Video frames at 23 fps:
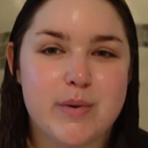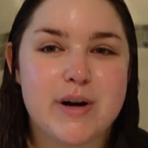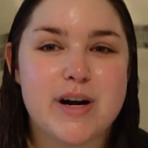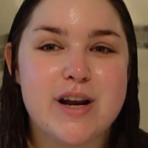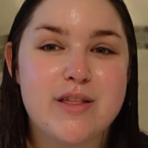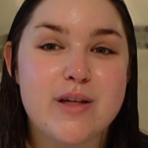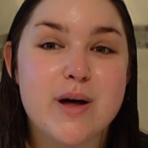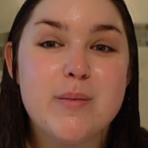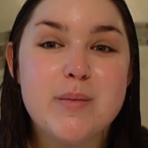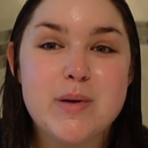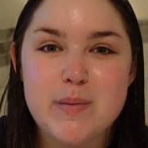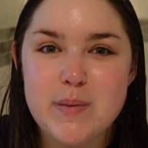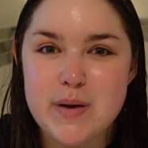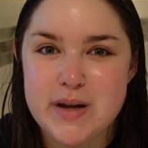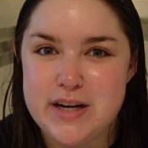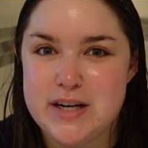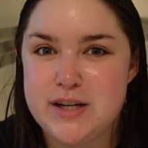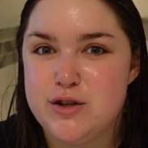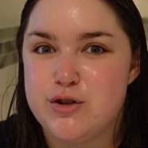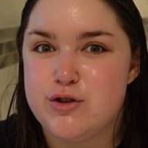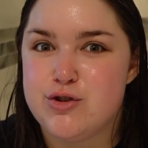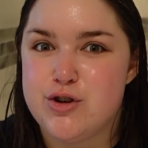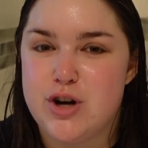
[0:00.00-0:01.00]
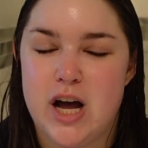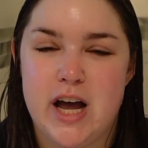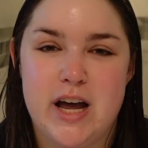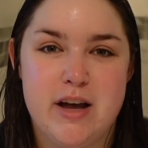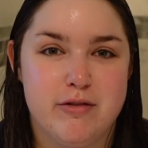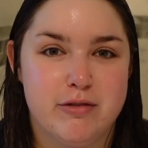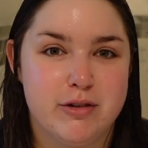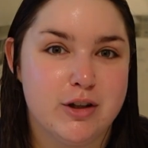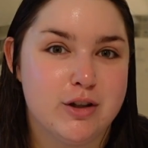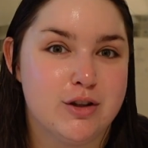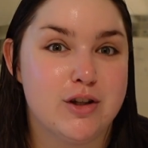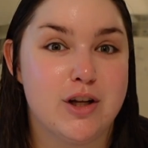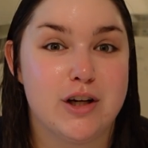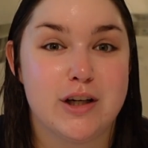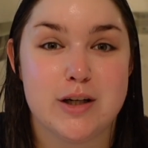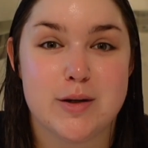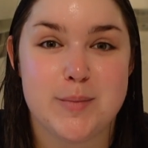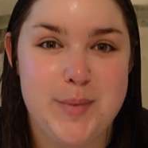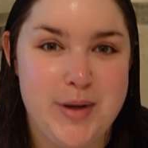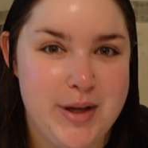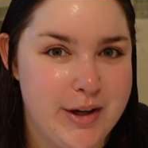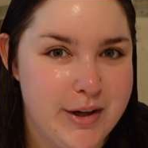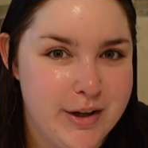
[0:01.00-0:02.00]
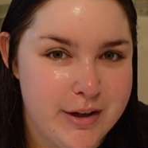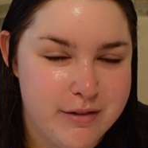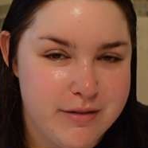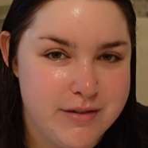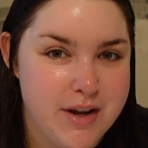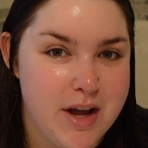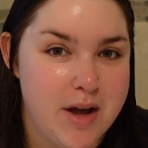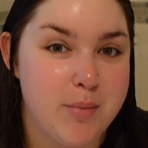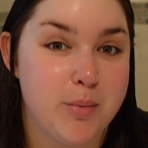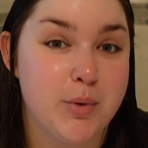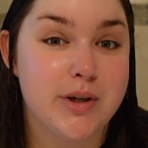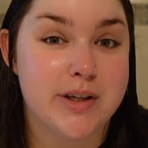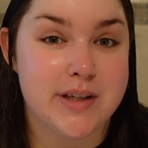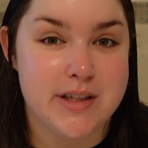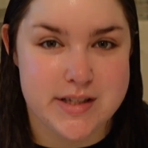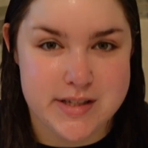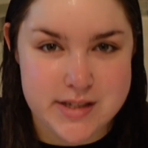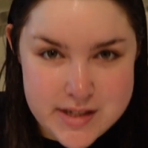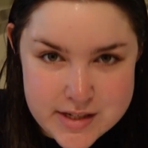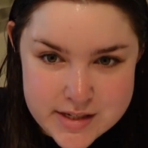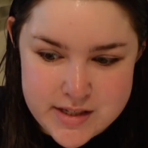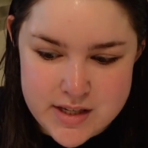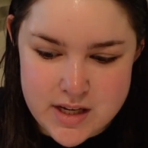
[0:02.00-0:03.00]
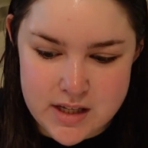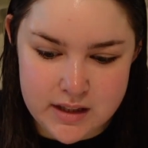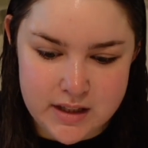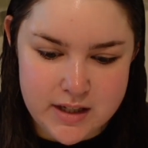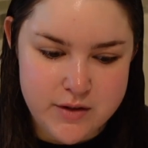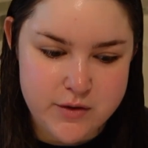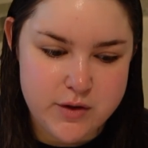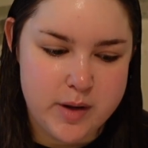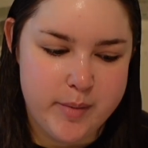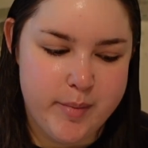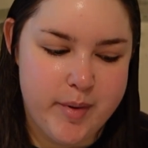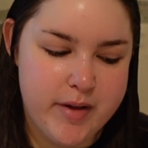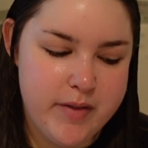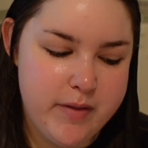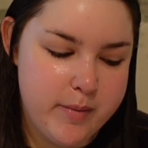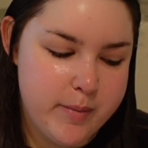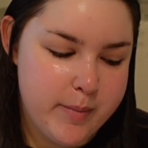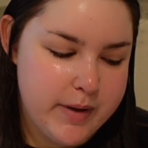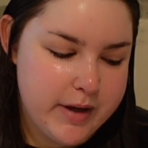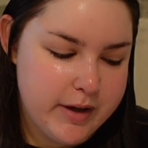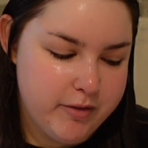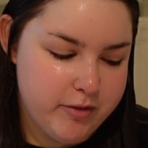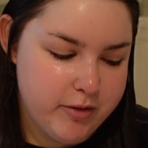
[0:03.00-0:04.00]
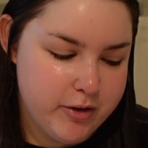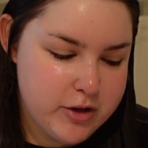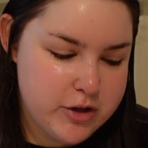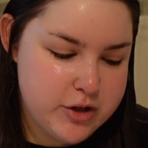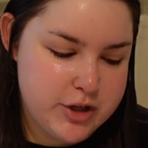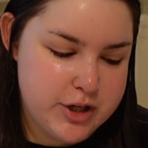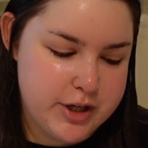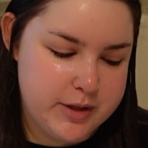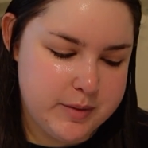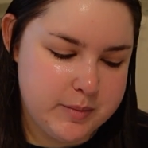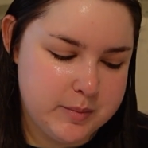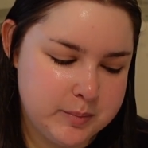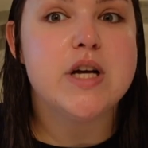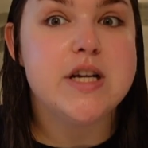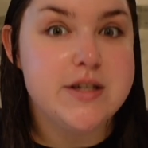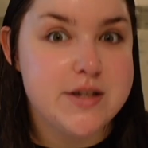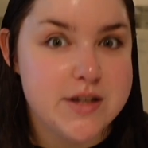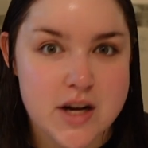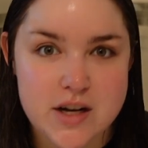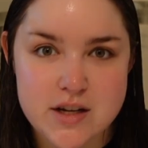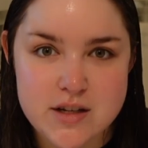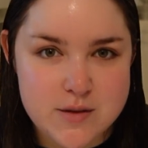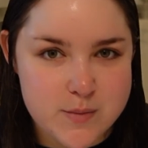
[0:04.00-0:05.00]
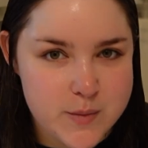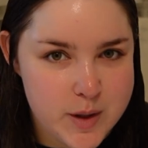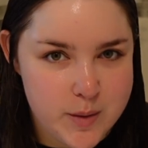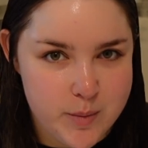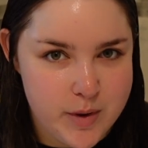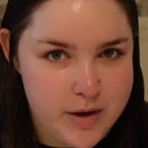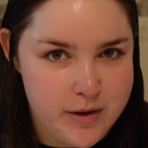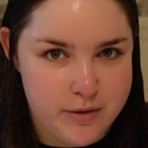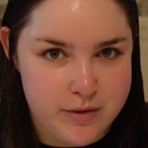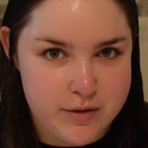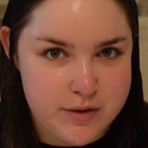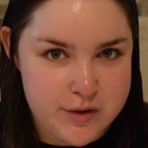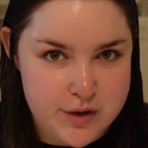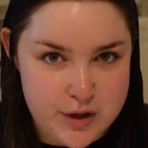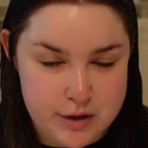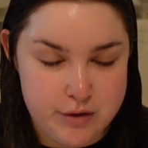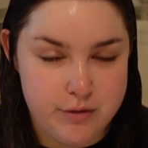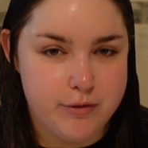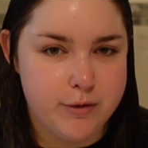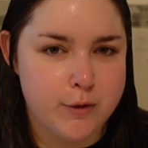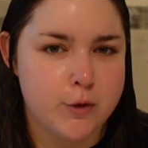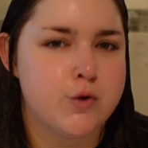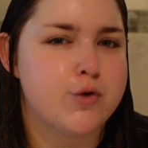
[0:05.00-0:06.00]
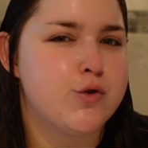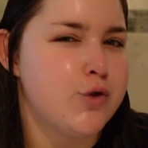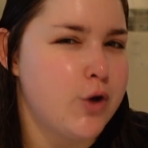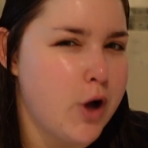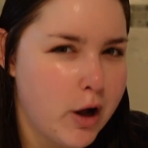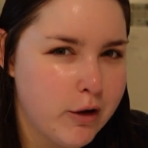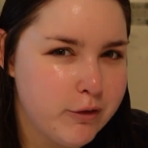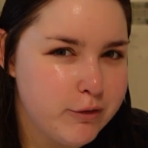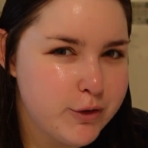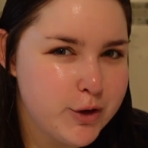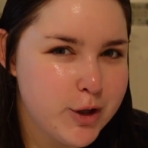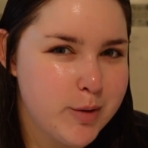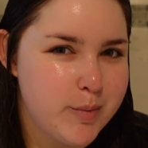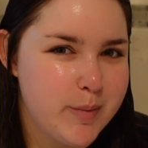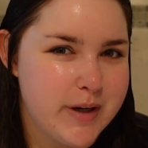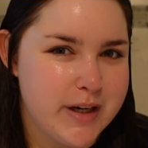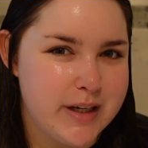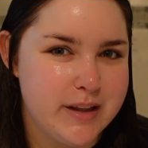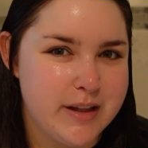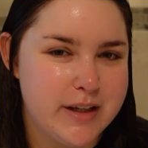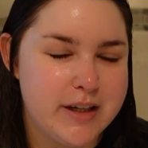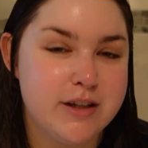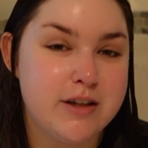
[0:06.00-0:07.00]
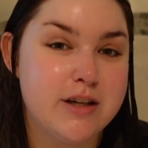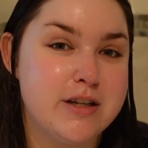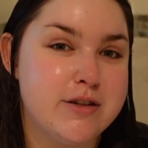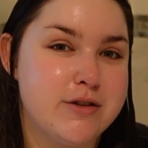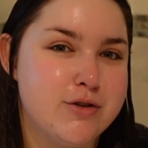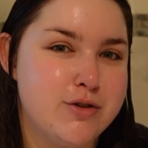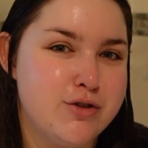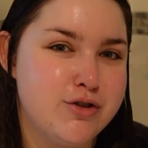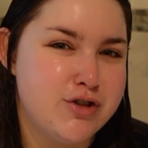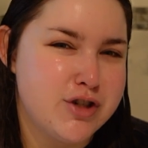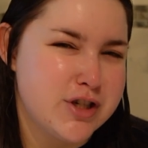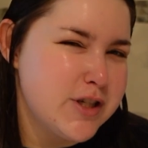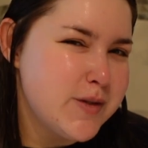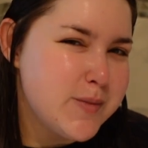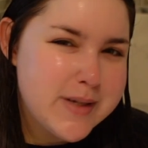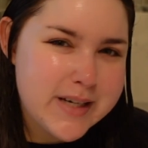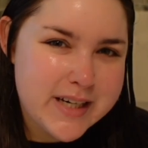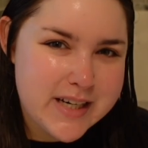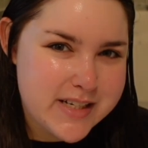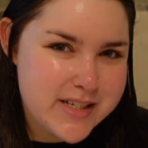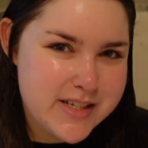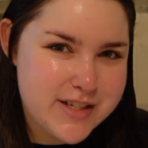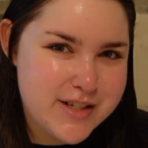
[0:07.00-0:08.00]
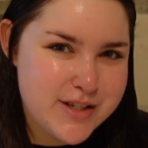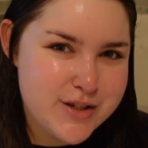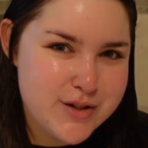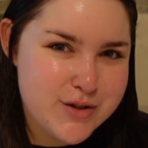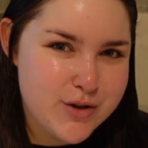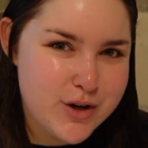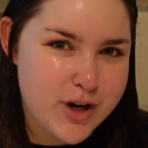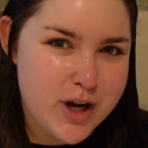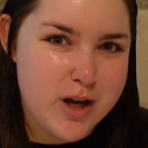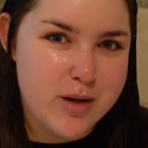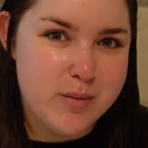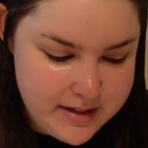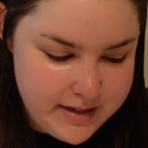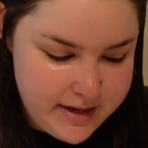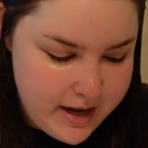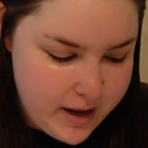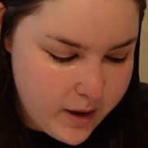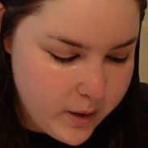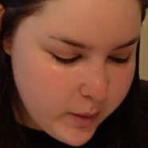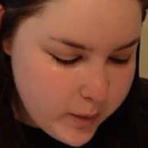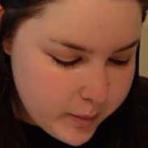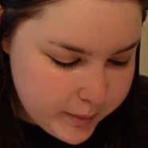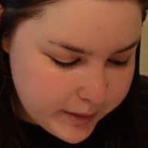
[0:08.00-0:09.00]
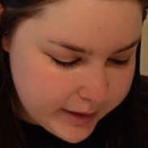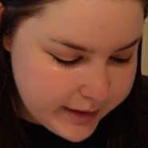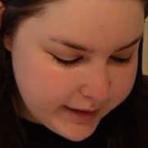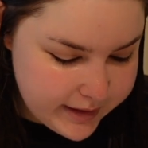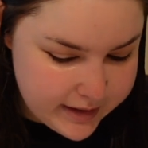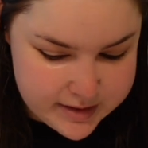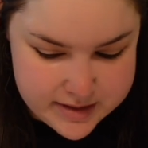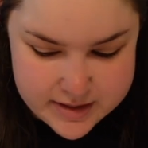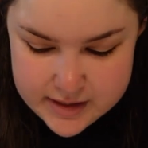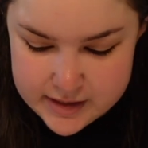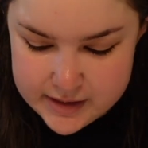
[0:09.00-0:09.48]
but I thought maybe I need to try it for a longer period of time more consistently, so I bought the big version. It does make my skin feel softer, but I think it's just because it's a scrub. Now I'm gonna get to